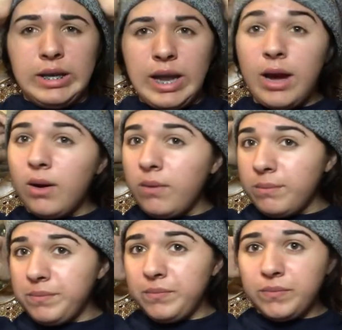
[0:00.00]
Now,
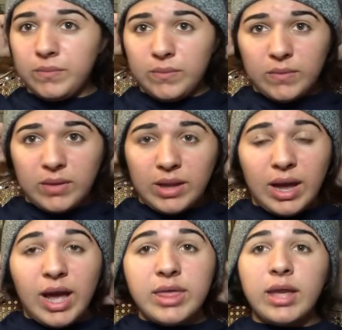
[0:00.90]

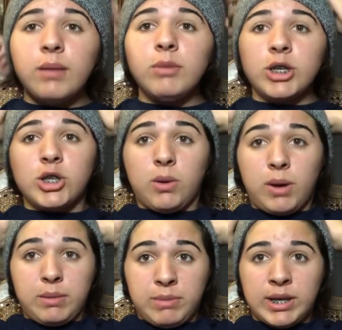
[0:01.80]
I think I'm going to start
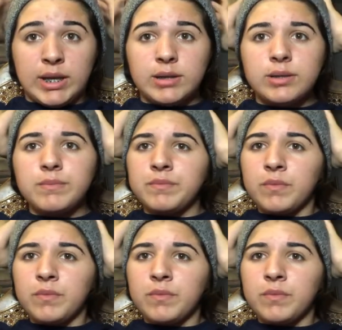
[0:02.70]
wearing beanies.